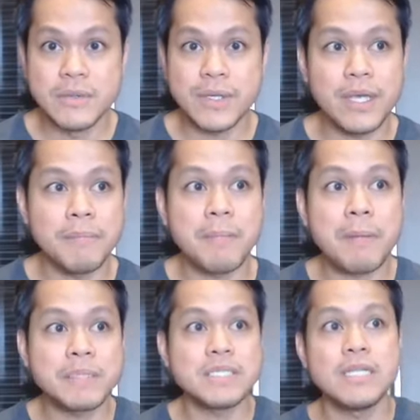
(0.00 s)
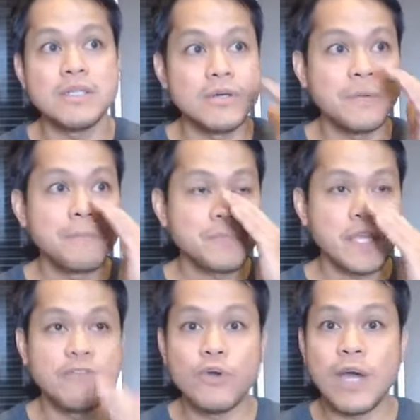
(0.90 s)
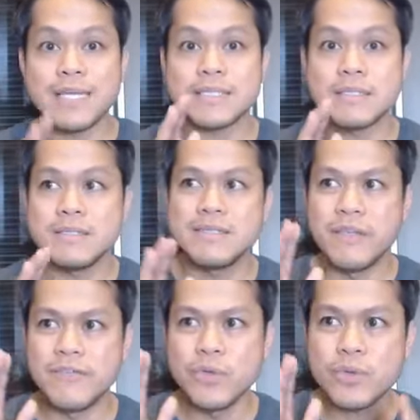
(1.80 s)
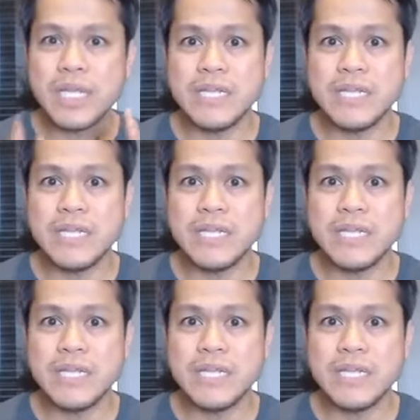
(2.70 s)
Okay, mapapansin niyo if you